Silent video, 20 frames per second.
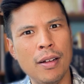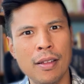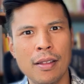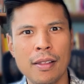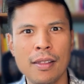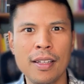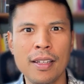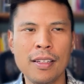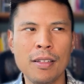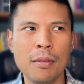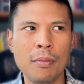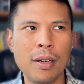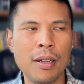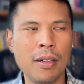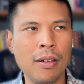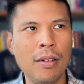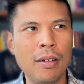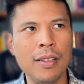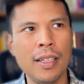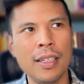it, think about
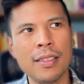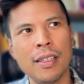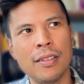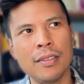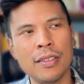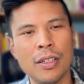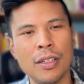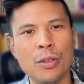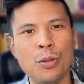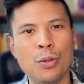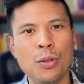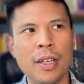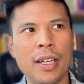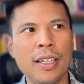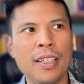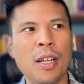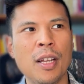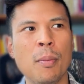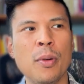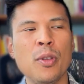it, oh, that sounds like a cool
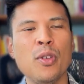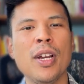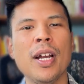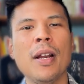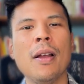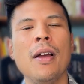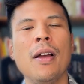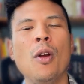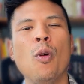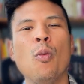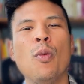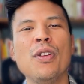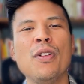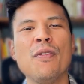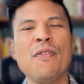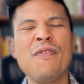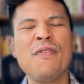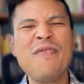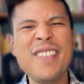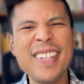idea, but you gotta, when you're
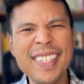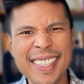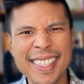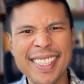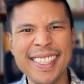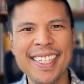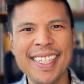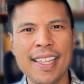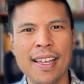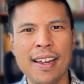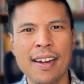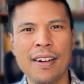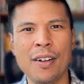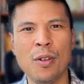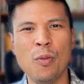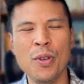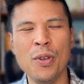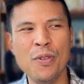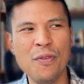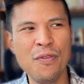physically there,
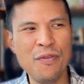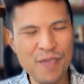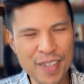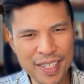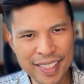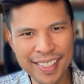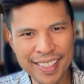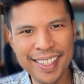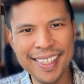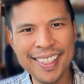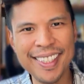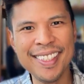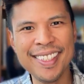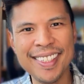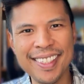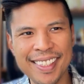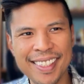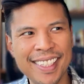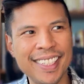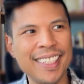when you physically
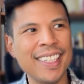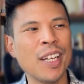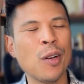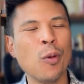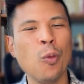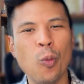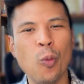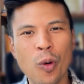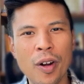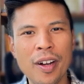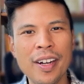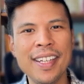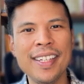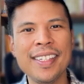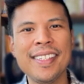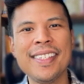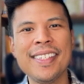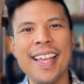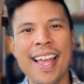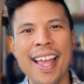see, like, what
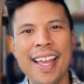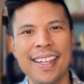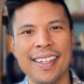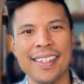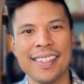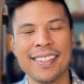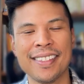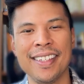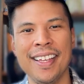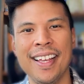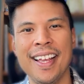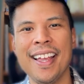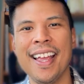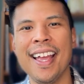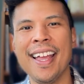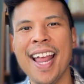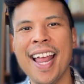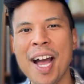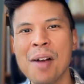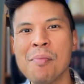it takes
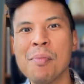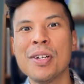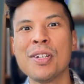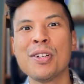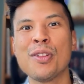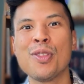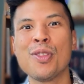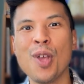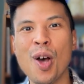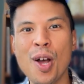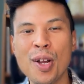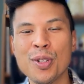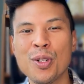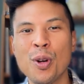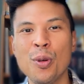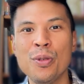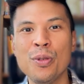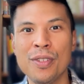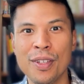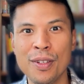and how much thought
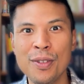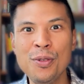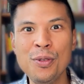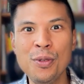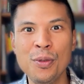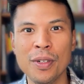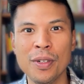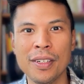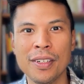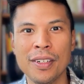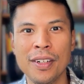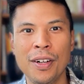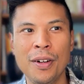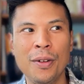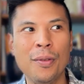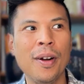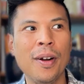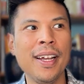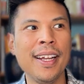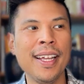goes into it,
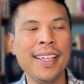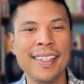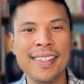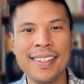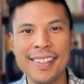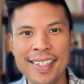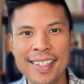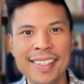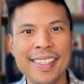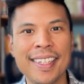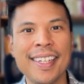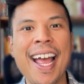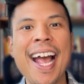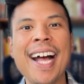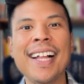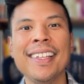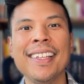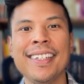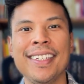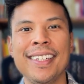right? And the
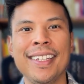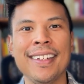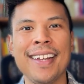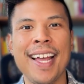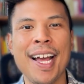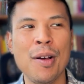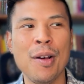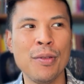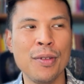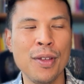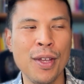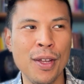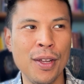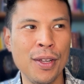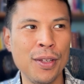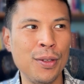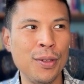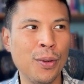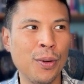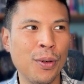seasonality and how
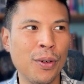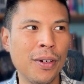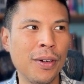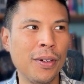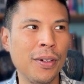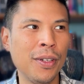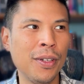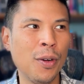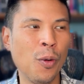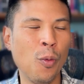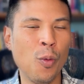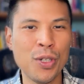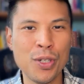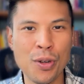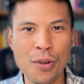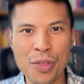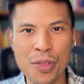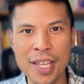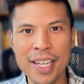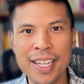what you're
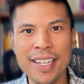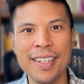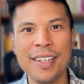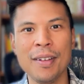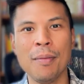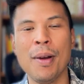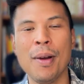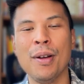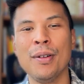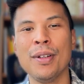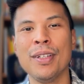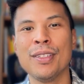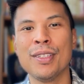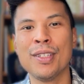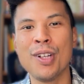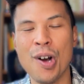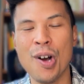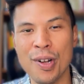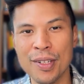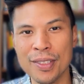thinking about is
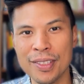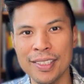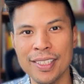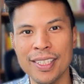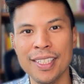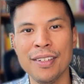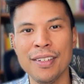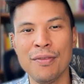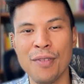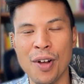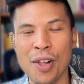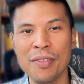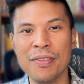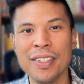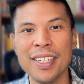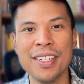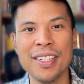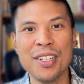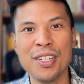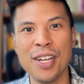constantly
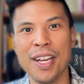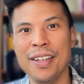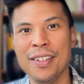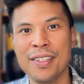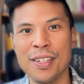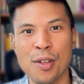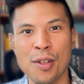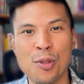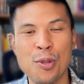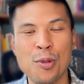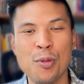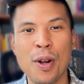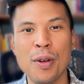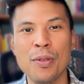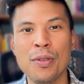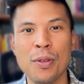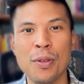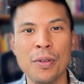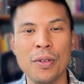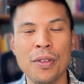evolving and changing
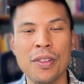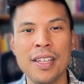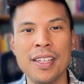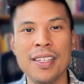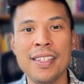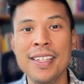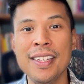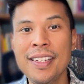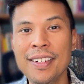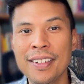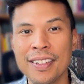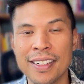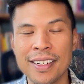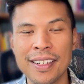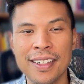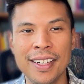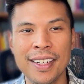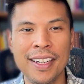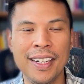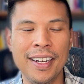throughout the year,
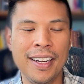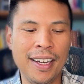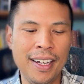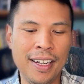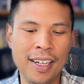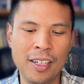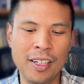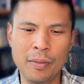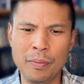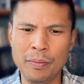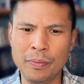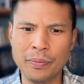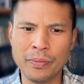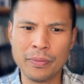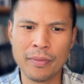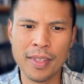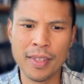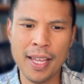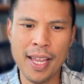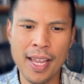
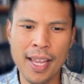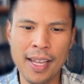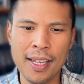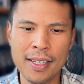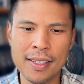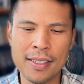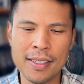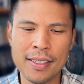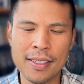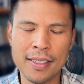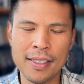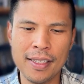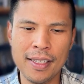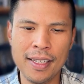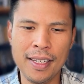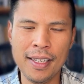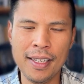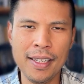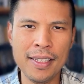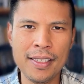and
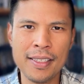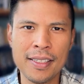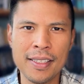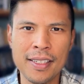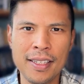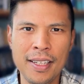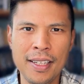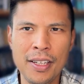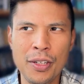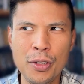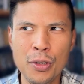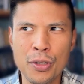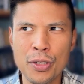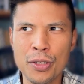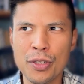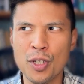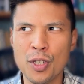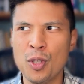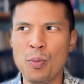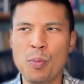you're
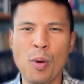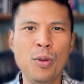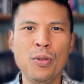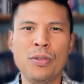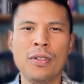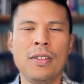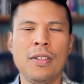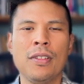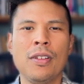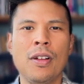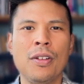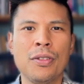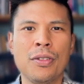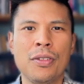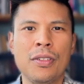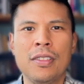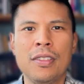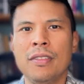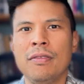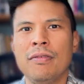just exposed to this
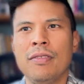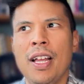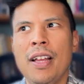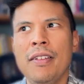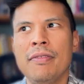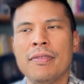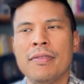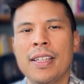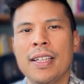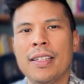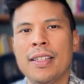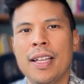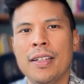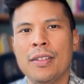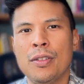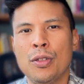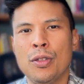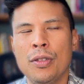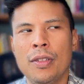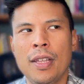alternative life
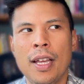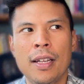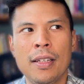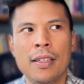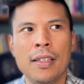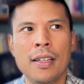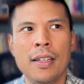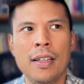that